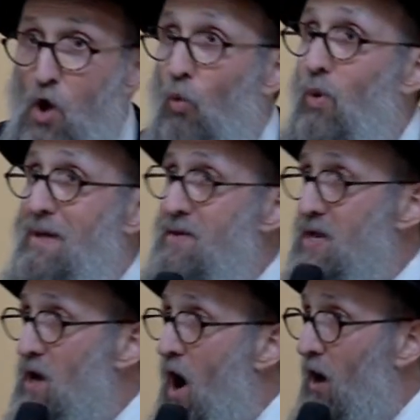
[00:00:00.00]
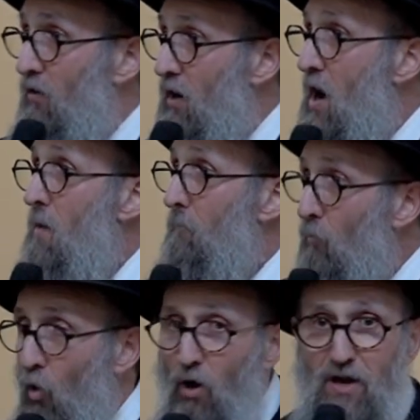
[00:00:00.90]
Women are
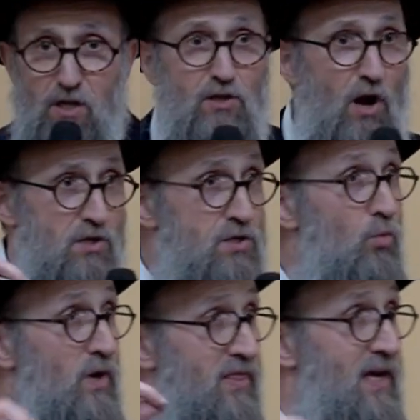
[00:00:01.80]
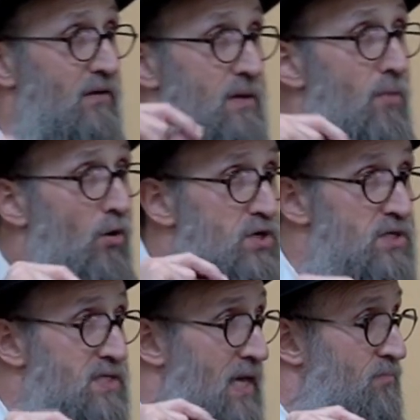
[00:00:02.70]
more in touch with their
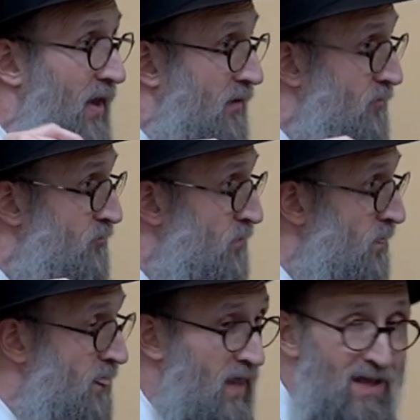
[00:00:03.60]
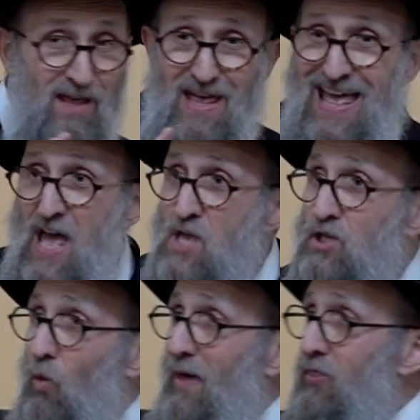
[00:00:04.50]
emotions than men.
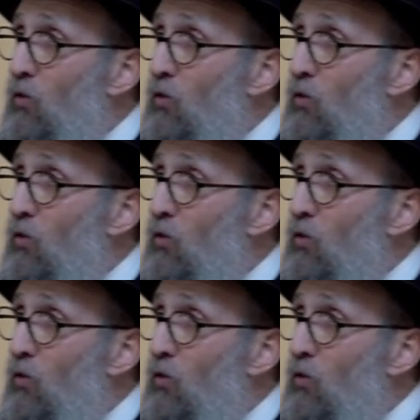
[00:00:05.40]
So when